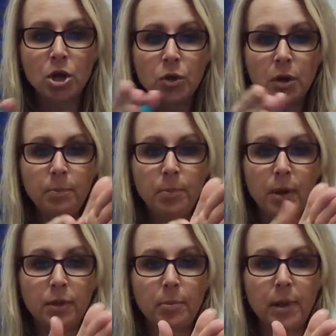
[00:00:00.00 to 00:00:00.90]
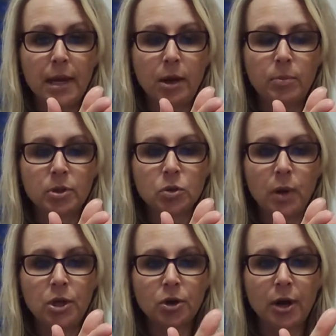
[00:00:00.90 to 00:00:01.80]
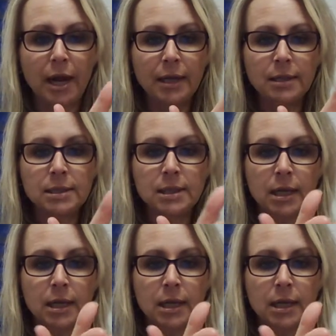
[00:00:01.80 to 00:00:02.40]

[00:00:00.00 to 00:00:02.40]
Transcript: You can put the Play-Doh between your hands